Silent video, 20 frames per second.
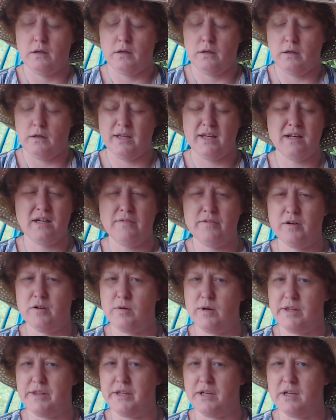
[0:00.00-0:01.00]
They never
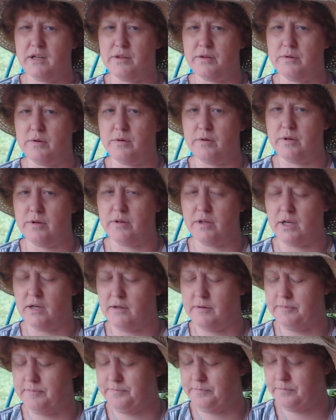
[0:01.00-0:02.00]
quite think it through, do they?
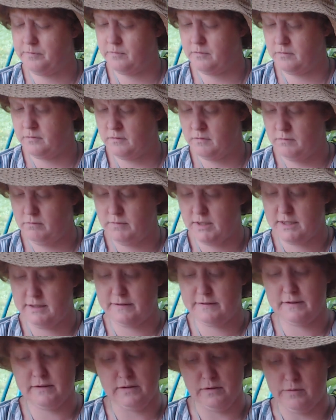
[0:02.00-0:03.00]
Because
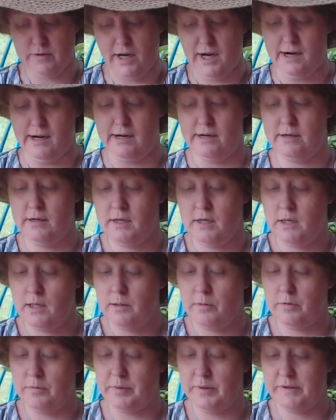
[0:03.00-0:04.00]
to do that
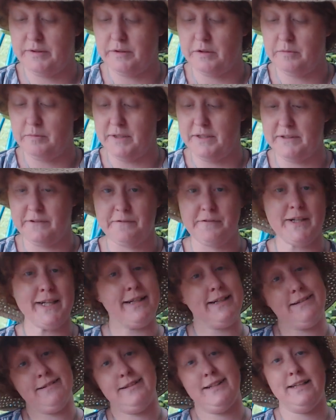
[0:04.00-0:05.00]
would be to admit
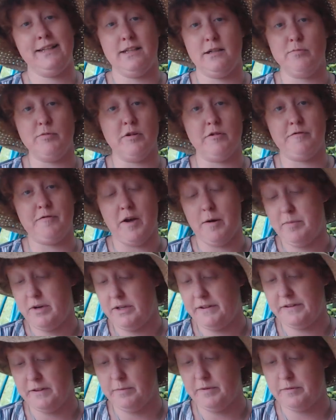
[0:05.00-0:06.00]
defeat in liberal
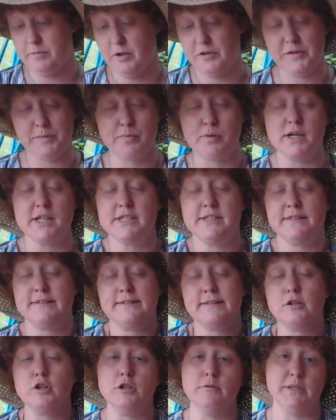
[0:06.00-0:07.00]
feminism's most precious
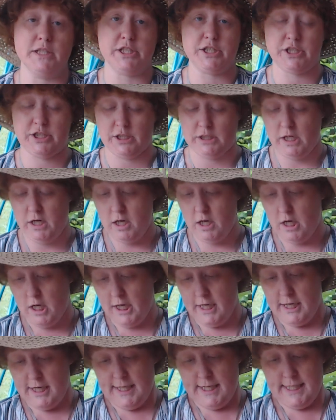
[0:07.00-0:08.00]
skirmish.
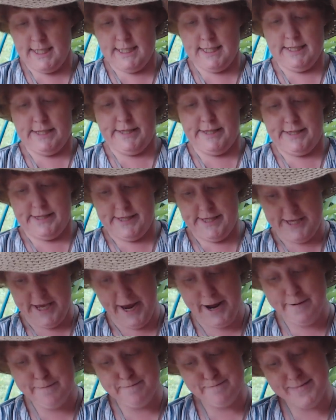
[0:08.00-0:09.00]

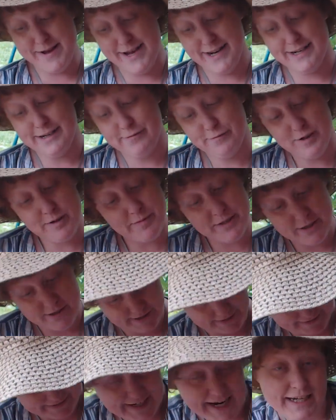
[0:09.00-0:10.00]
That men and women are
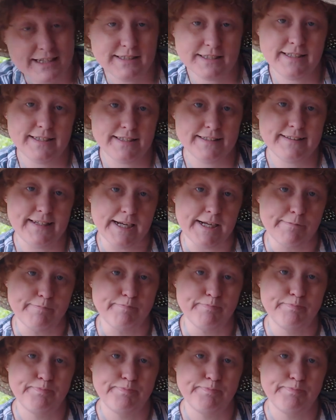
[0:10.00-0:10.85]
exactly the same,